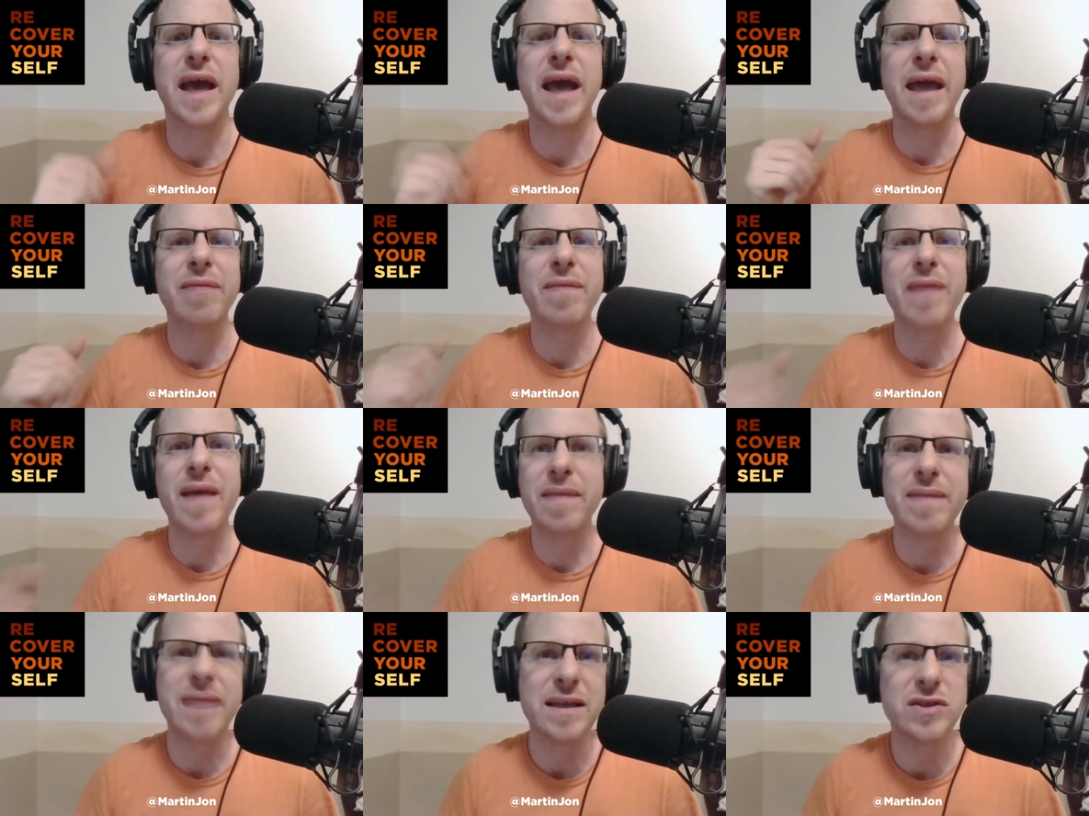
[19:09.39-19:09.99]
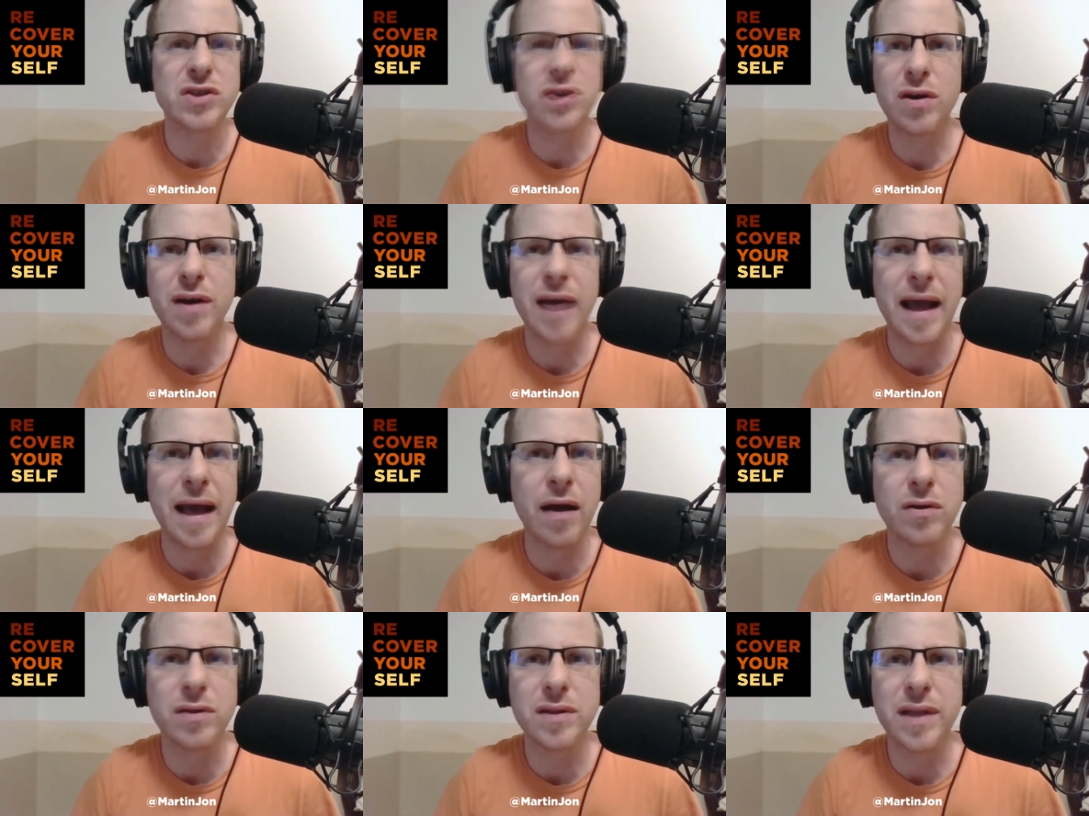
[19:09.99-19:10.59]
and then they turn
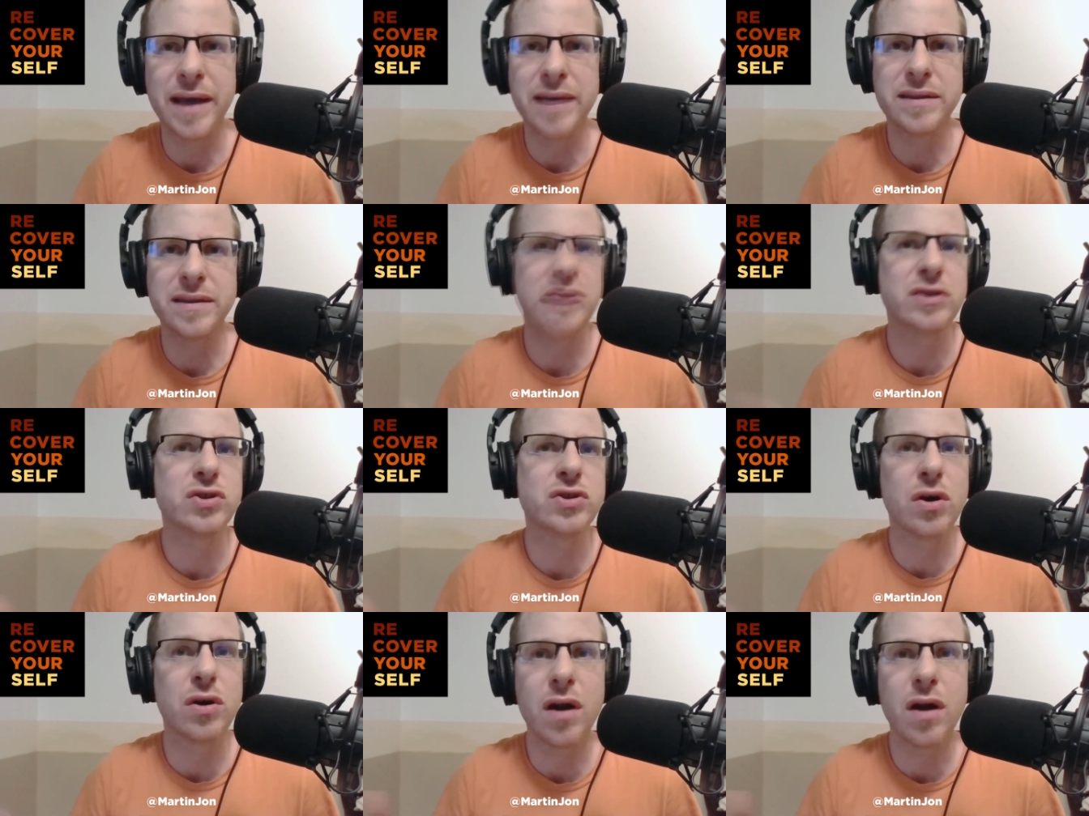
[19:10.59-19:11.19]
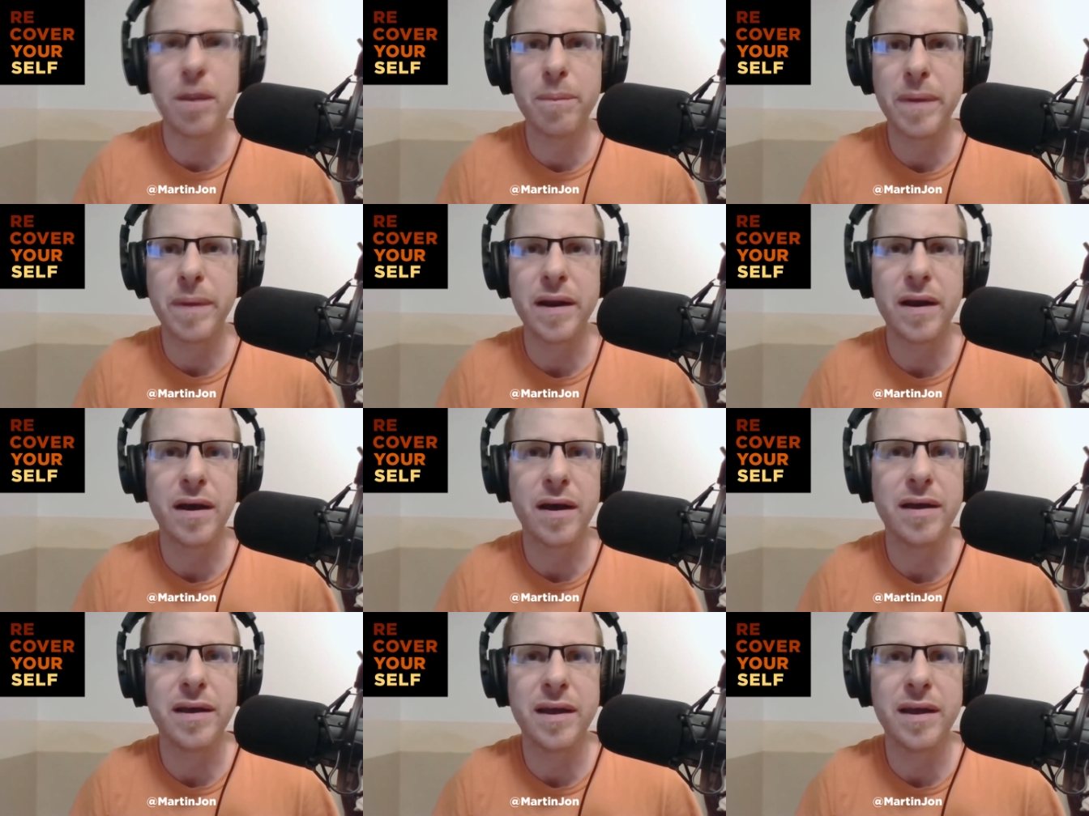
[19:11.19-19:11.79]
out, like, they turn up in
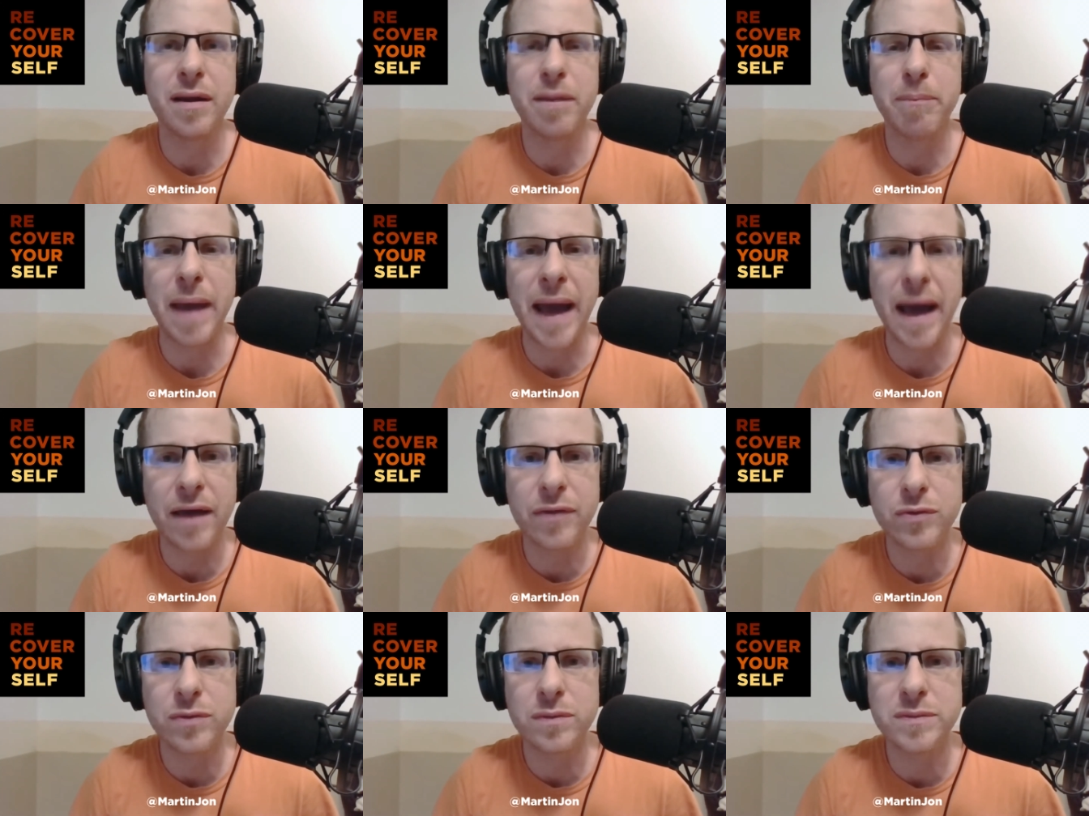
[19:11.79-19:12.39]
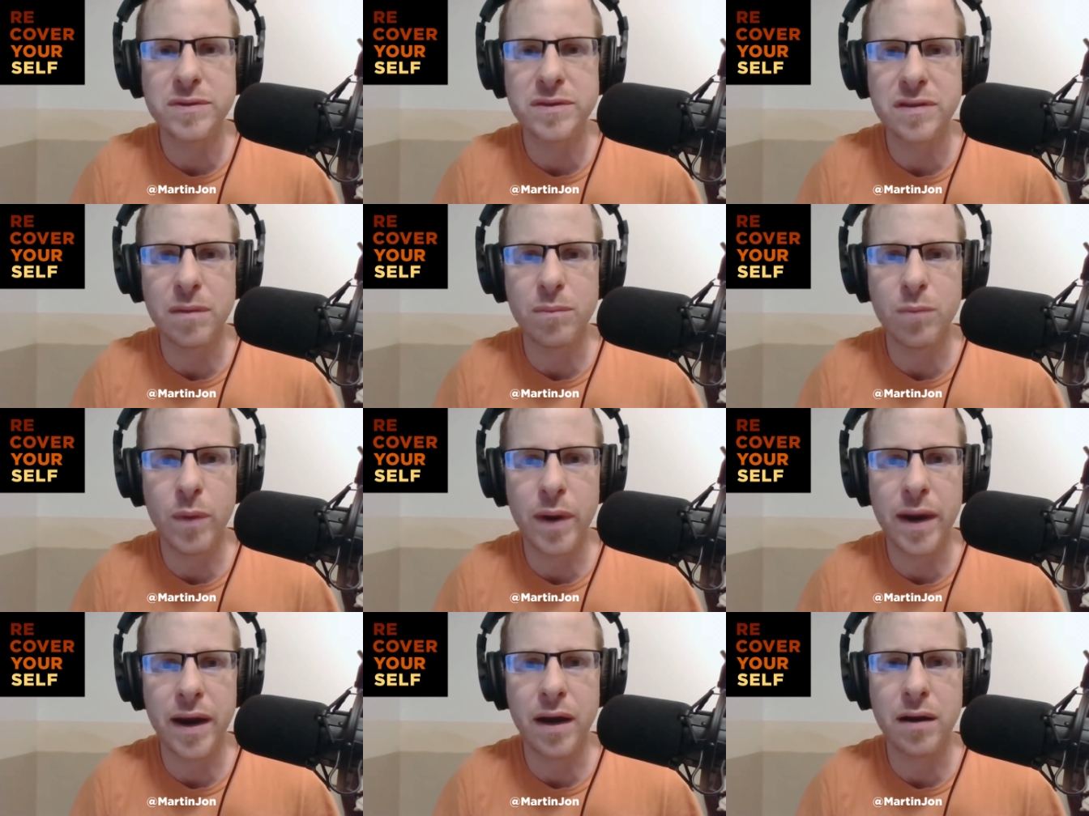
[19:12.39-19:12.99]
a bathroom
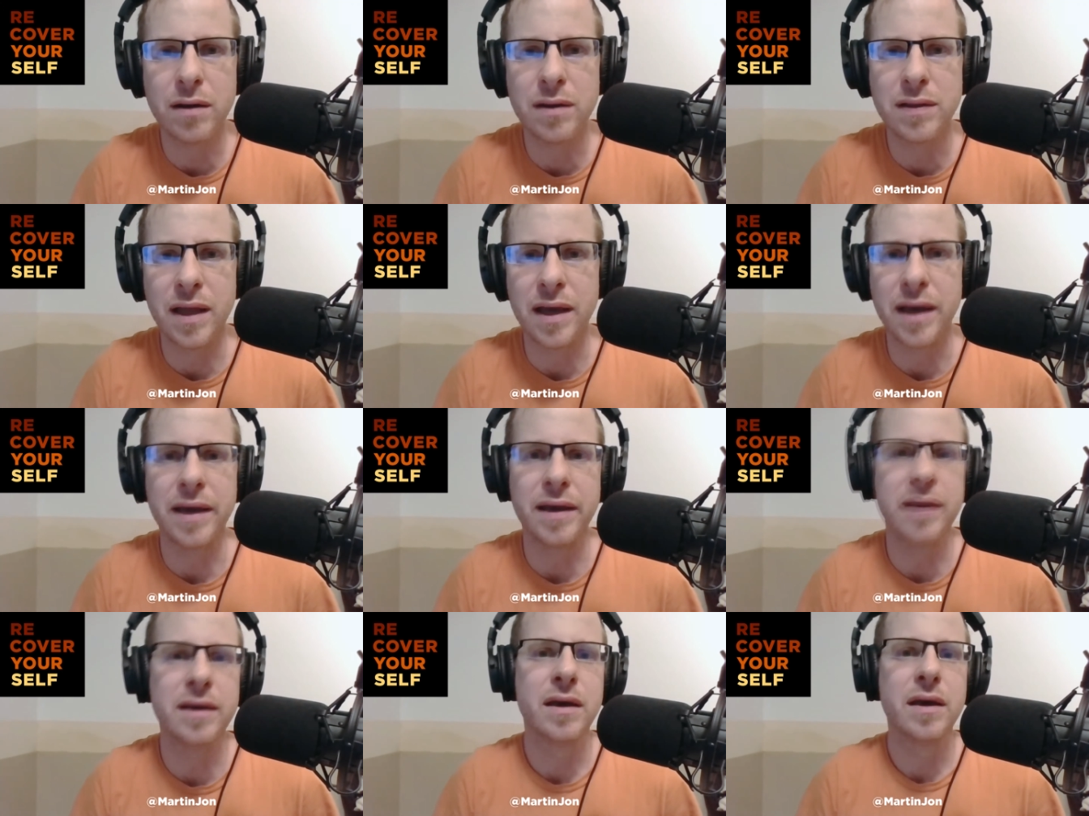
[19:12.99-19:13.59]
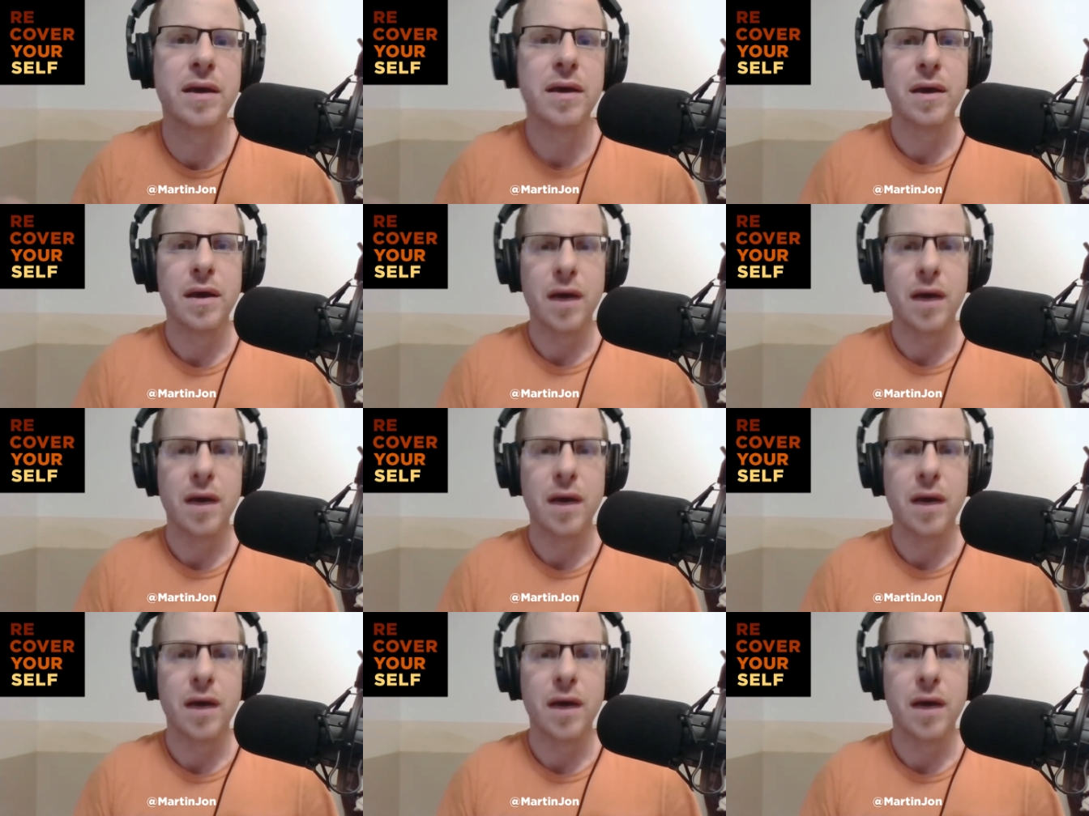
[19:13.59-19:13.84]
somewhere, like